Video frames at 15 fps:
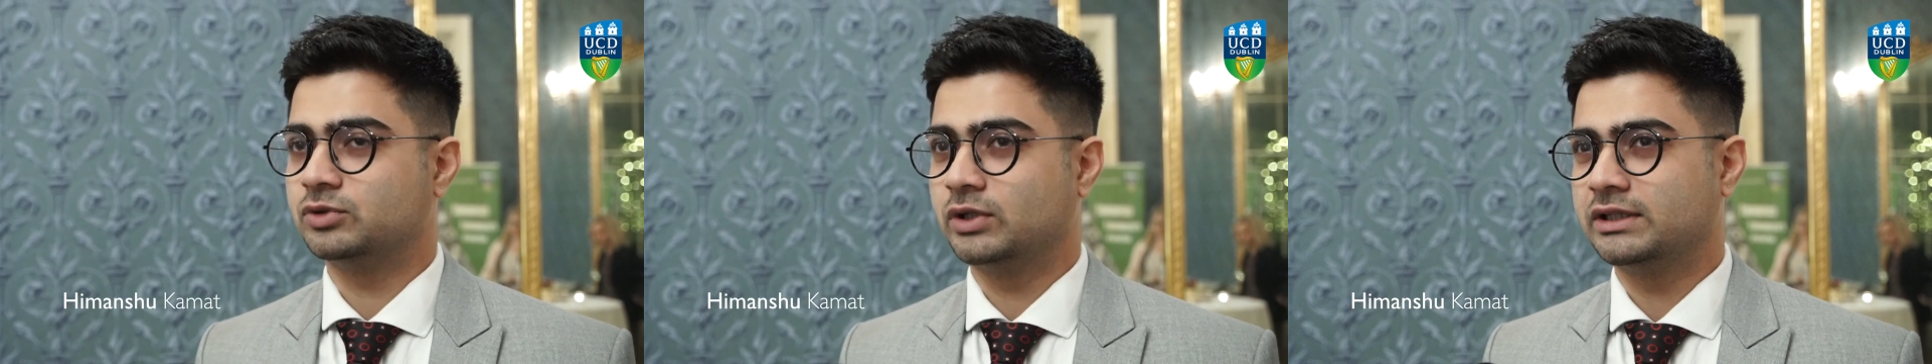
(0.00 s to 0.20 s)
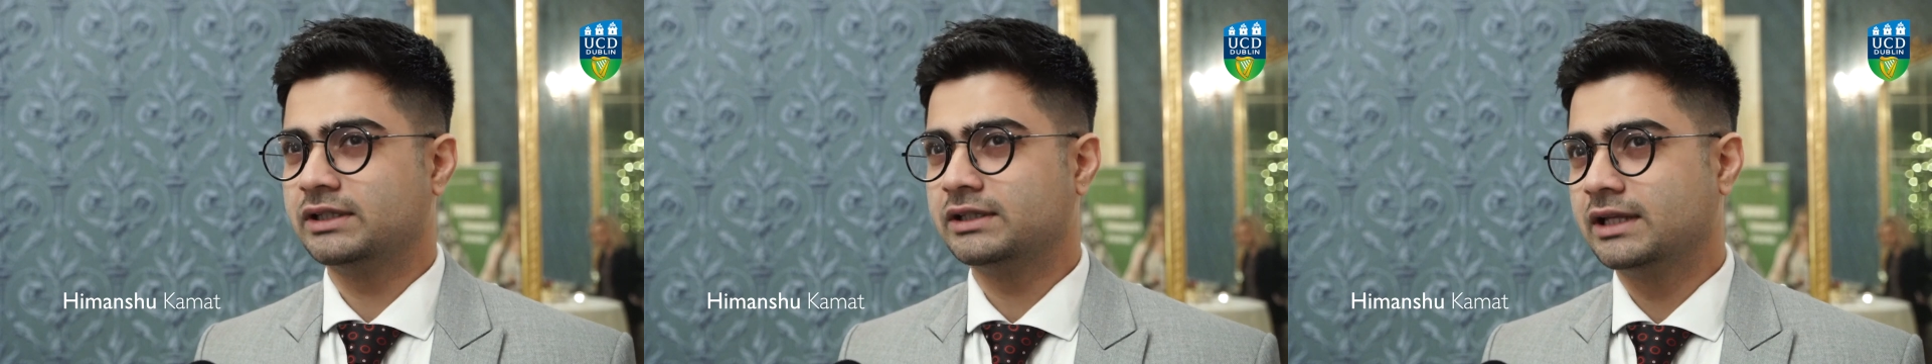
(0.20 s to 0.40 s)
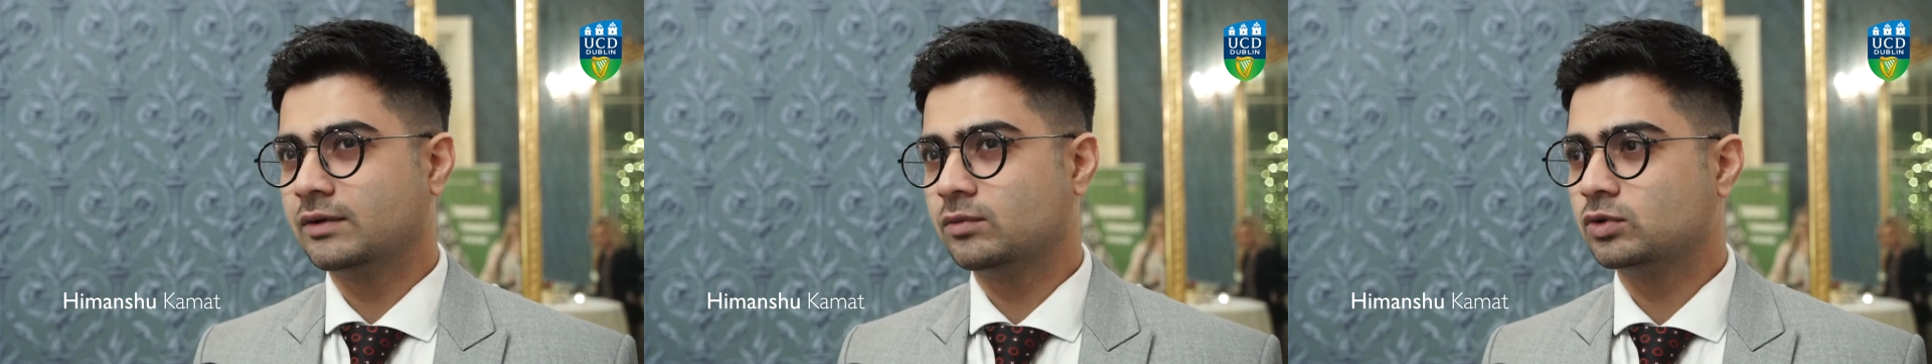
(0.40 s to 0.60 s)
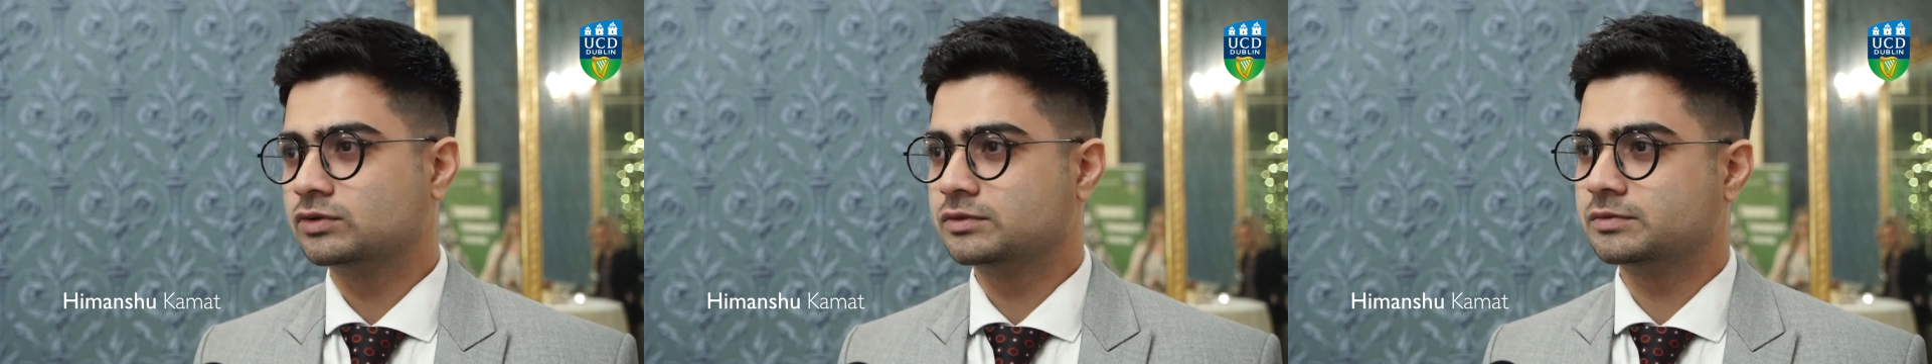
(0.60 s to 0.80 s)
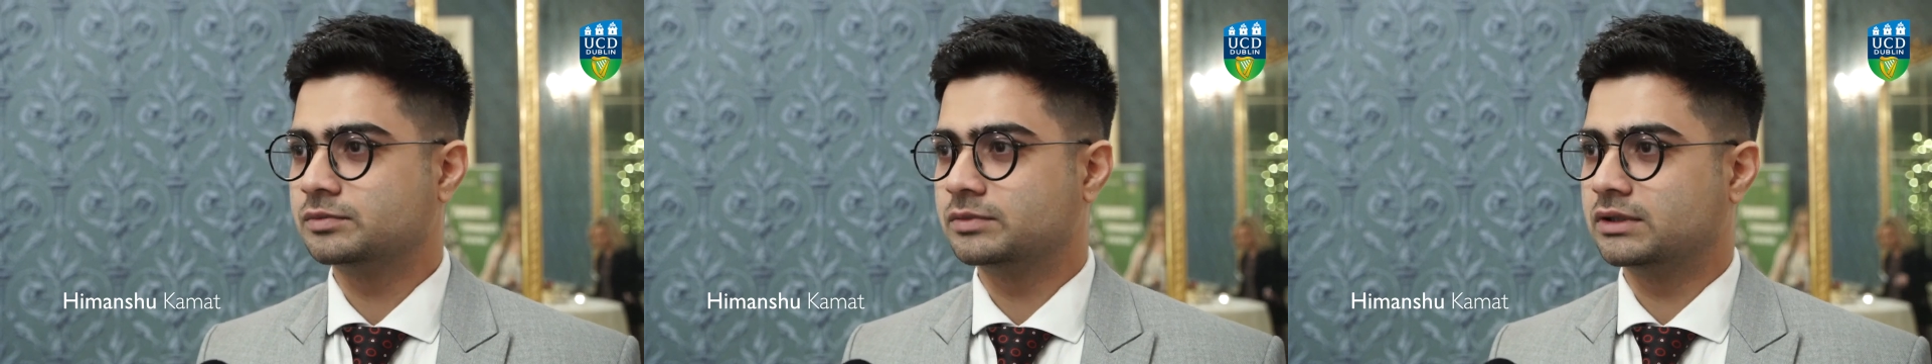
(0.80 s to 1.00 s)
So I think that
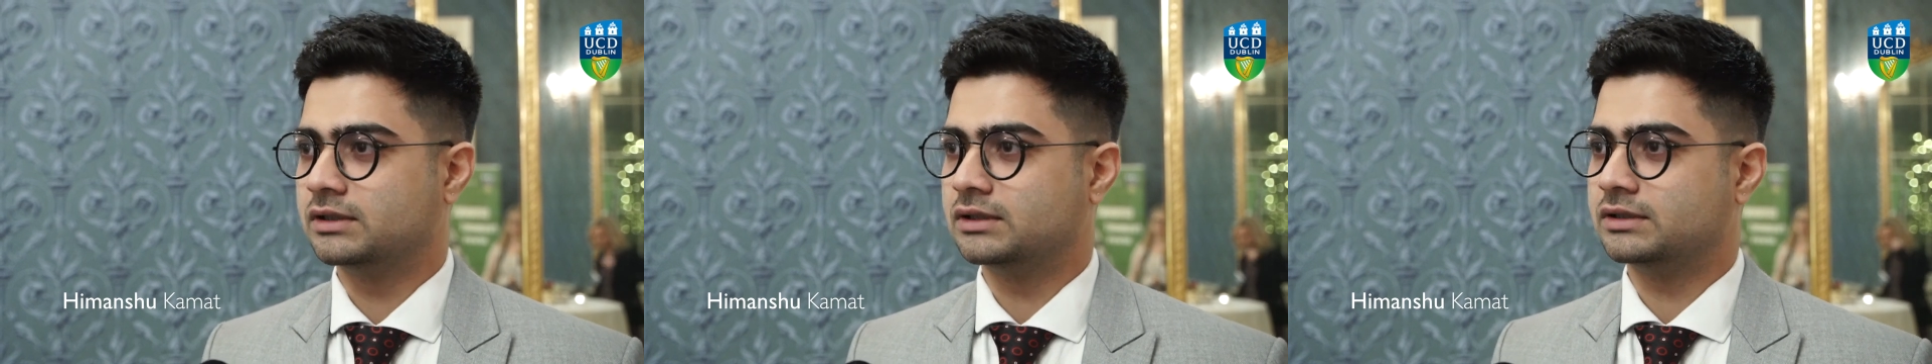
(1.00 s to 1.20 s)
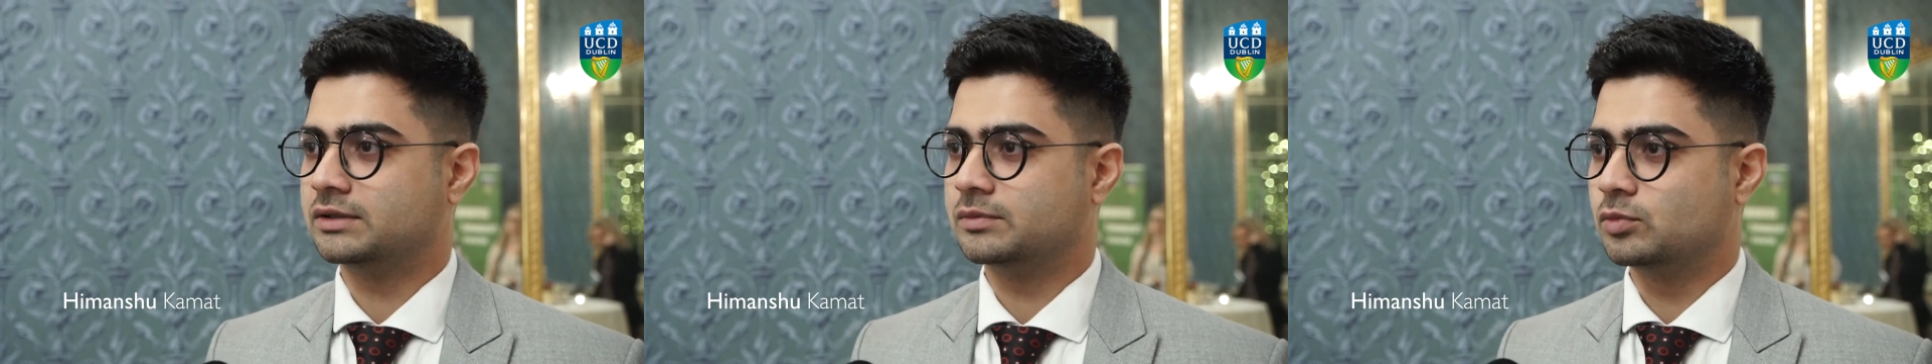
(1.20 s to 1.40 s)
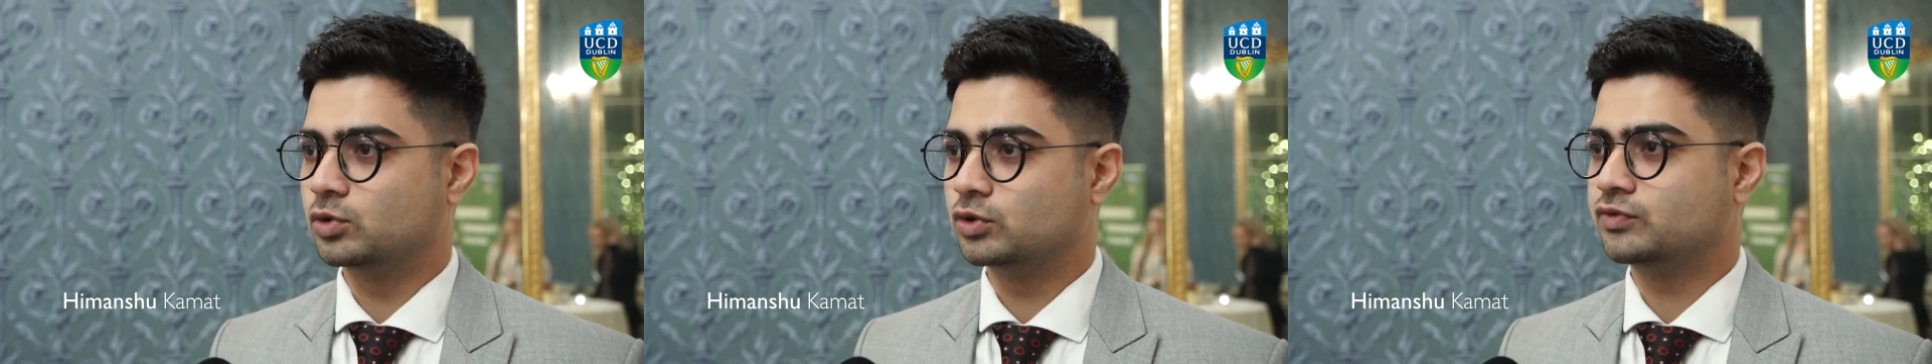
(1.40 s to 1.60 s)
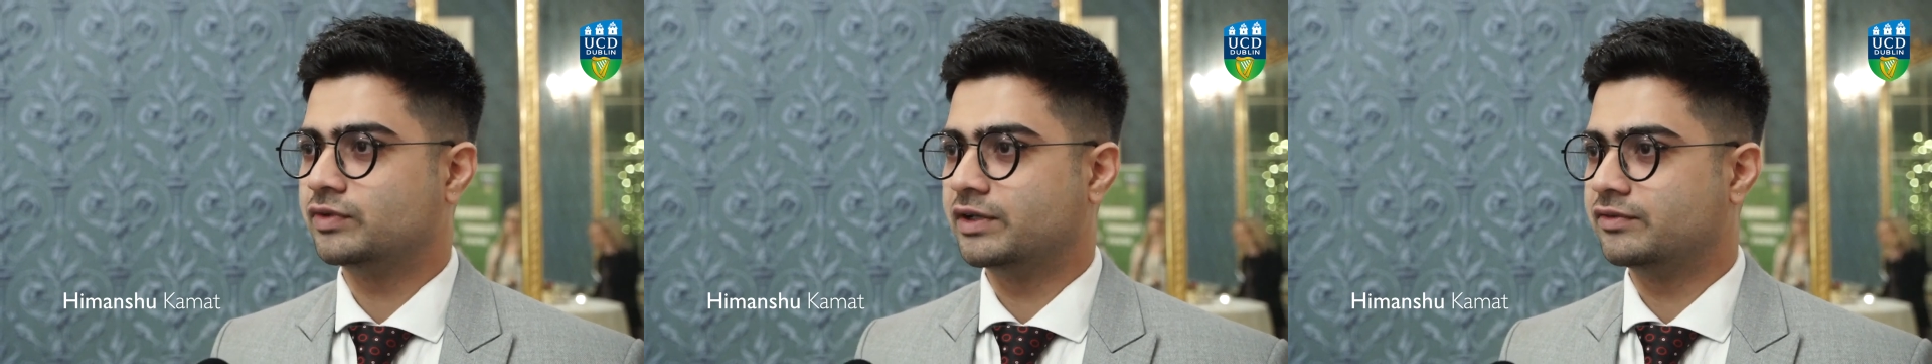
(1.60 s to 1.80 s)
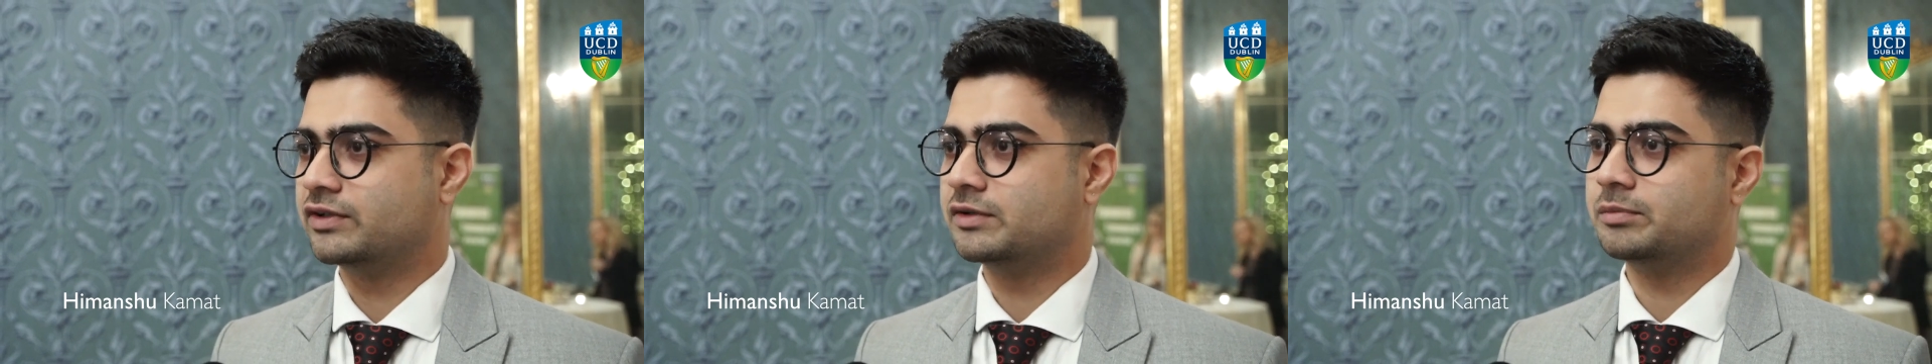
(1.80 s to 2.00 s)
was the most
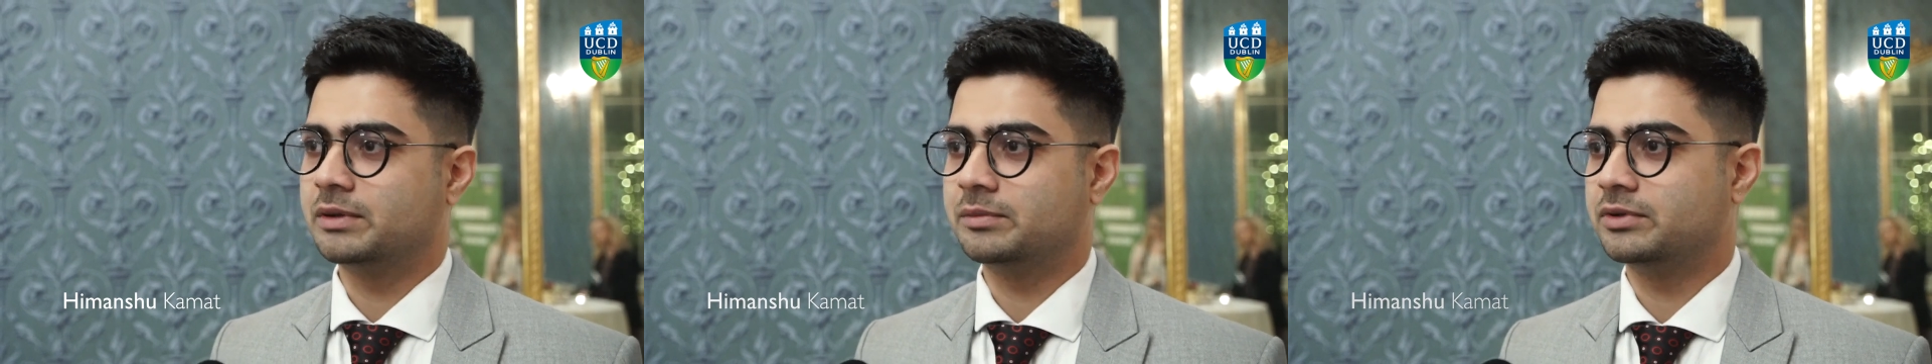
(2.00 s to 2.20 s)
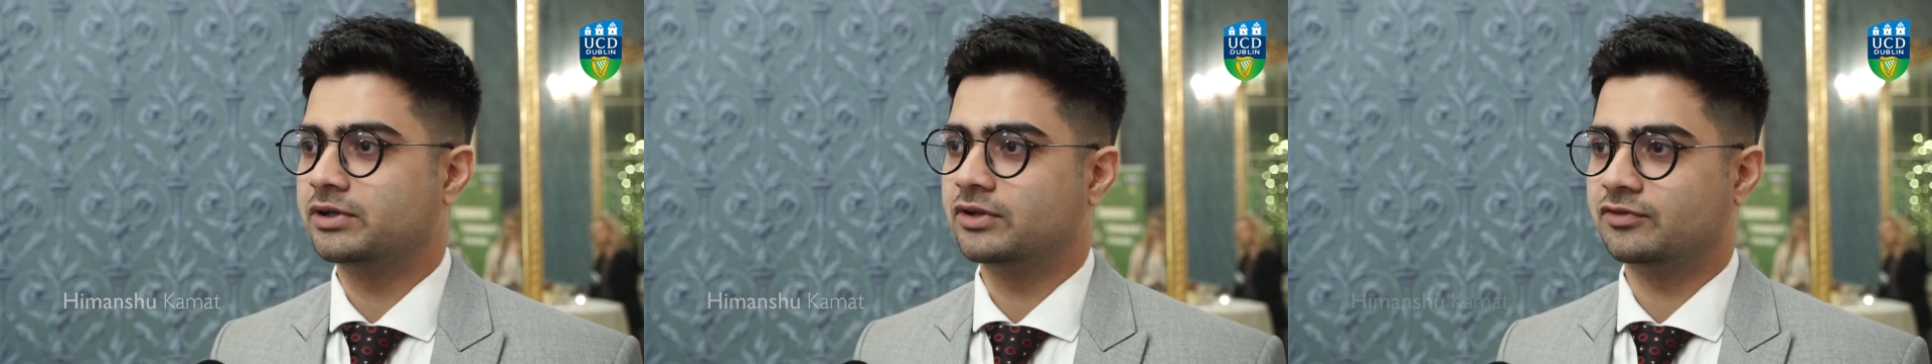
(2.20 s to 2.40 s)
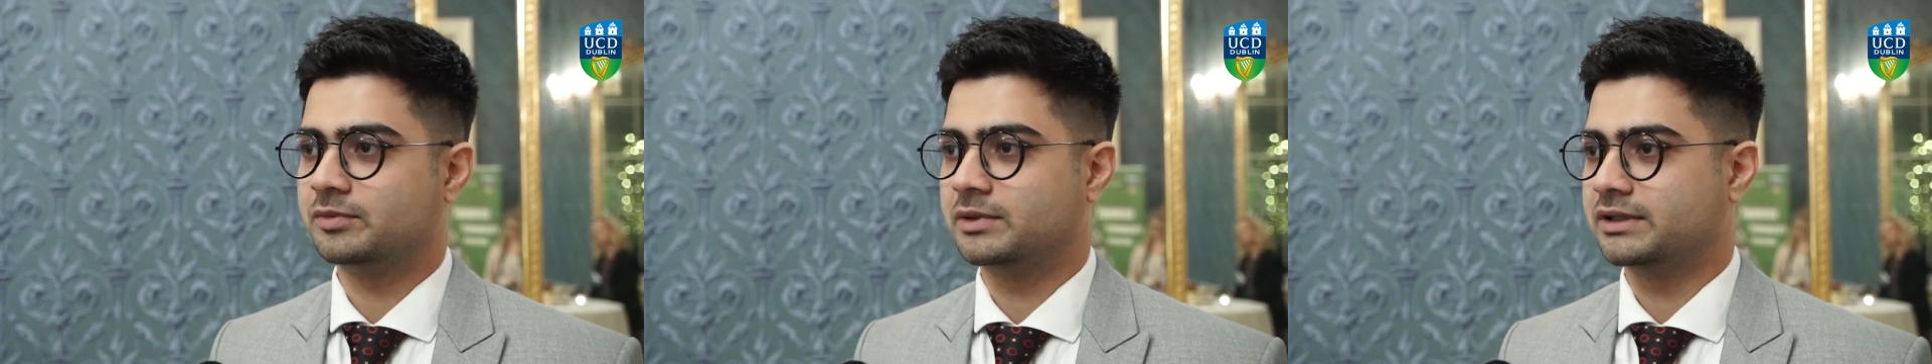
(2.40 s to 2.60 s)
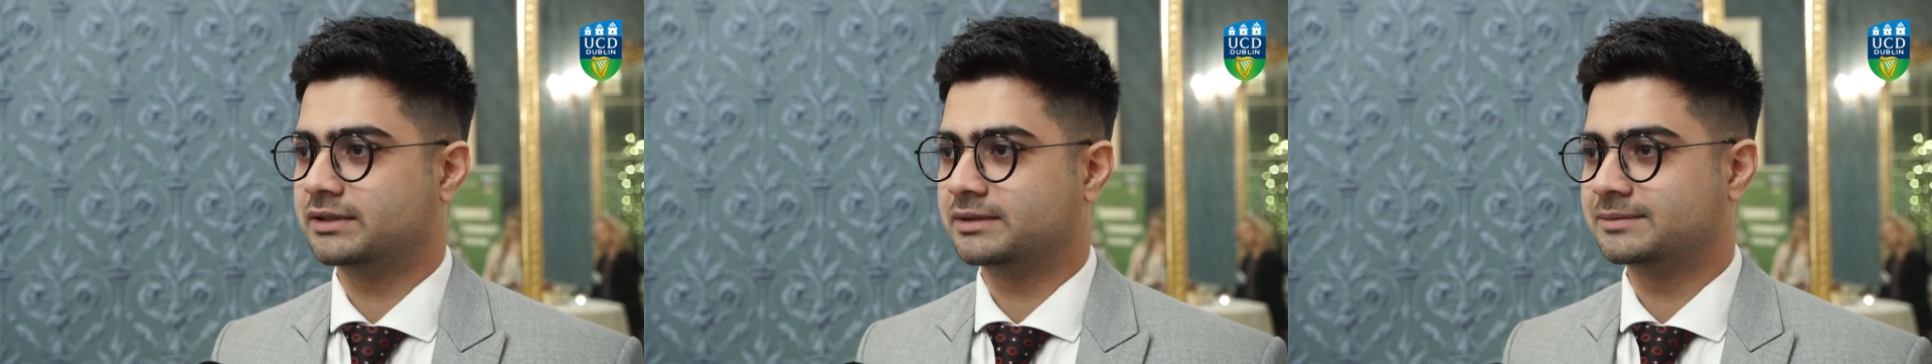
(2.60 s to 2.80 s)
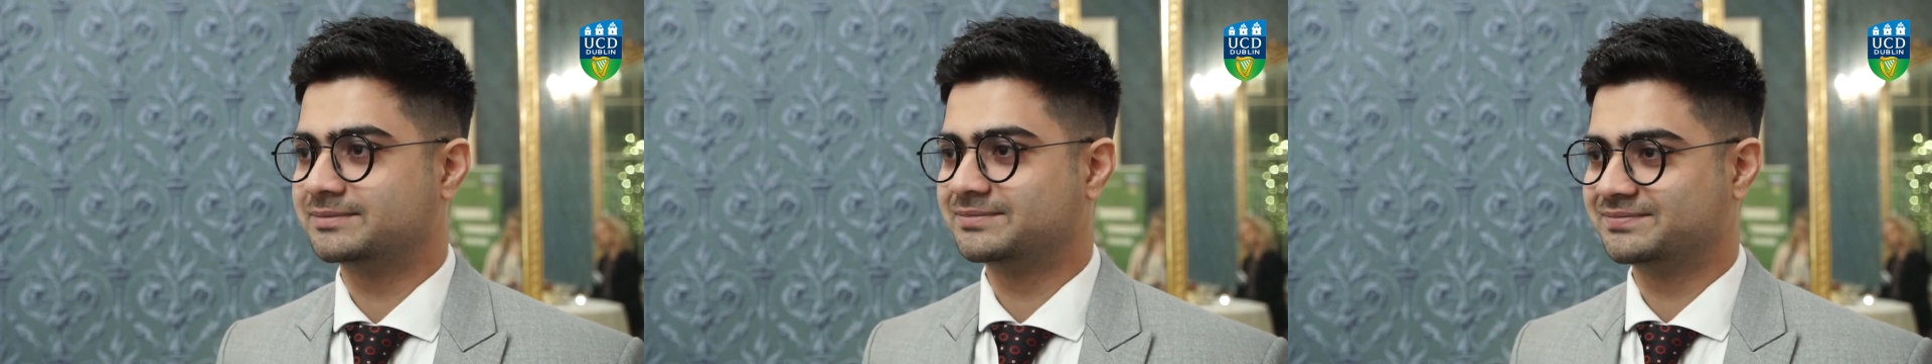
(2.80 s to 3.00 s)
favorite memory of mine.